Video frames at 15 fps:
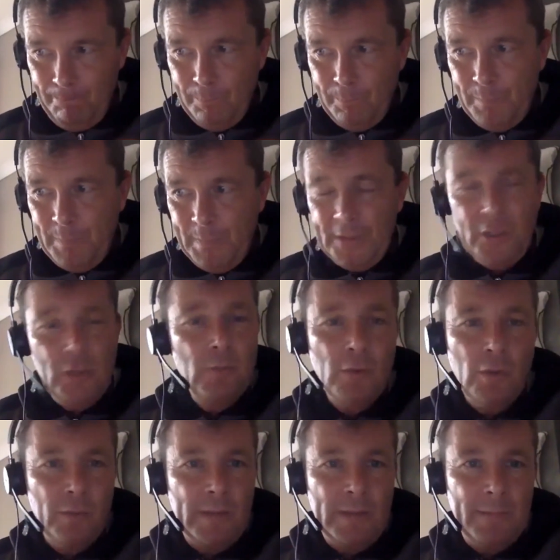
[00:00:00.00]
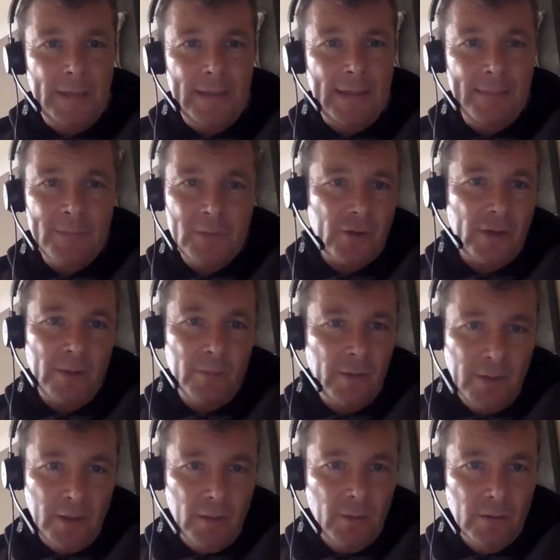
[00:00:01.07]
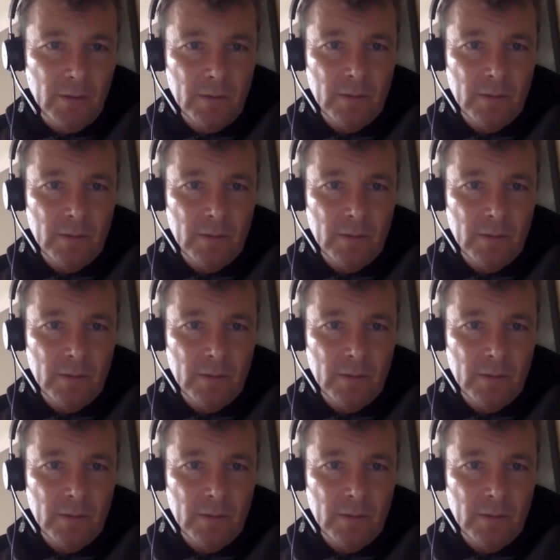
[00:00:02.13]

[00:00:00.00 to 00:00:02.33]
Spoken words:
But you know me, mate. I'm straight with you.